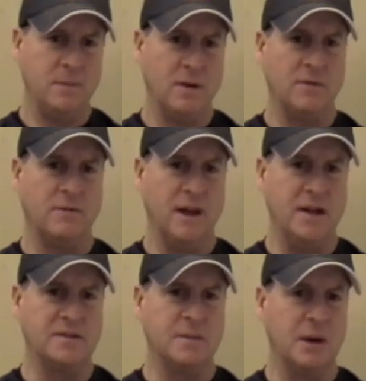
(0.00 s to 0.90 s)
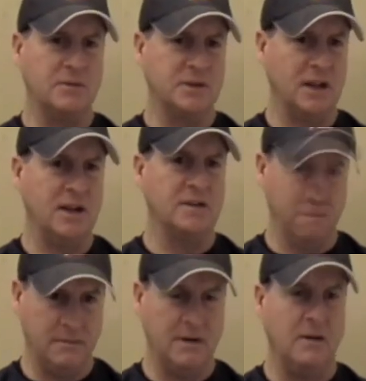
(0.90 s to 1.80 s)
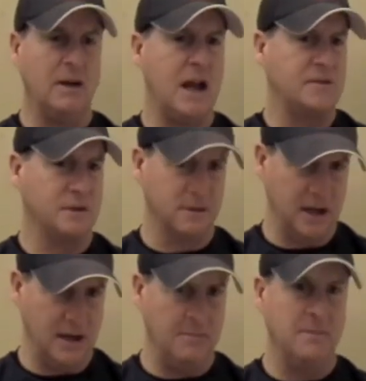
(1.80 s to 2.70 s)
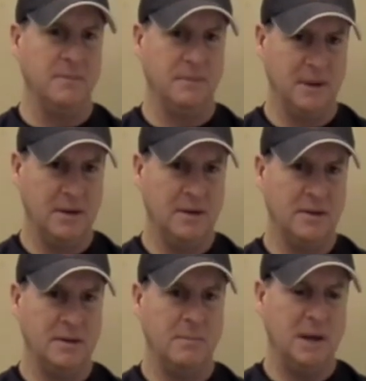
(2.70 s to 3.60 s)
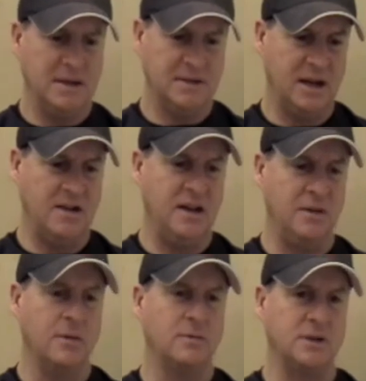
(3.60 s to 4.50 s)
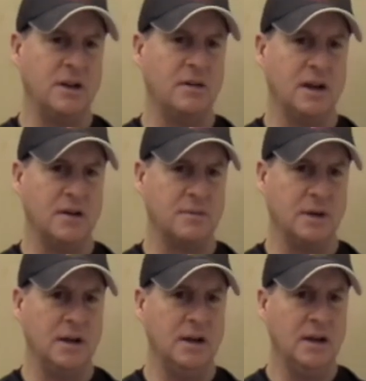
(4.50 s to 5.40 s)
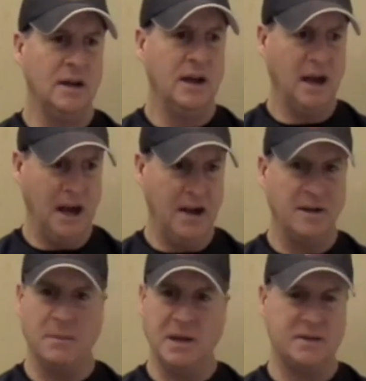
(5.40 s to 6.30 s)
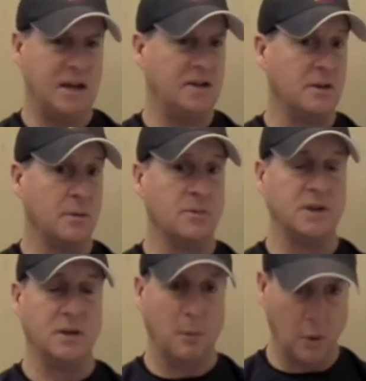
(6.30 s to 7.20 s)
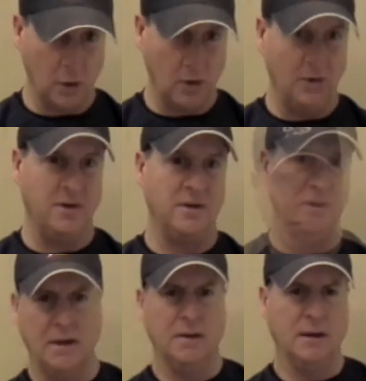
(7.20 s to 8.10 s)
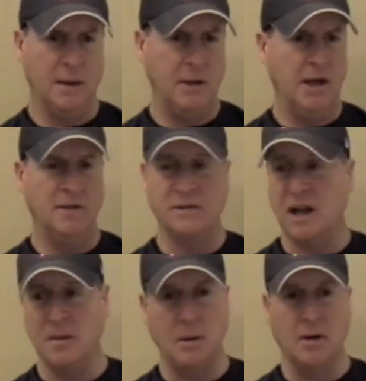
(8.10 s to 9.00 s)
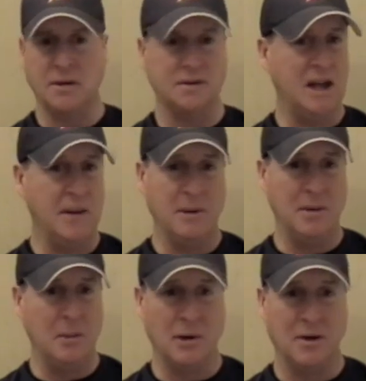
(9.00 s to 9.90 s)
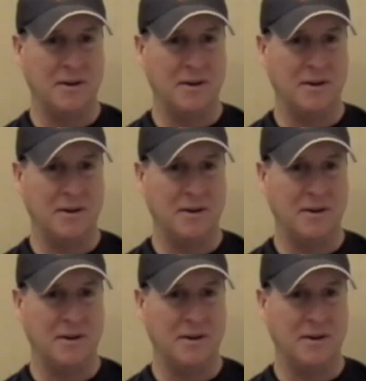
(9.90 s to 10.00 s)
if the fans come out and see this, their national team, the best 18-year-olds in their country, and the best 18-year-olds in the world. I mean, it's not America's game anymore.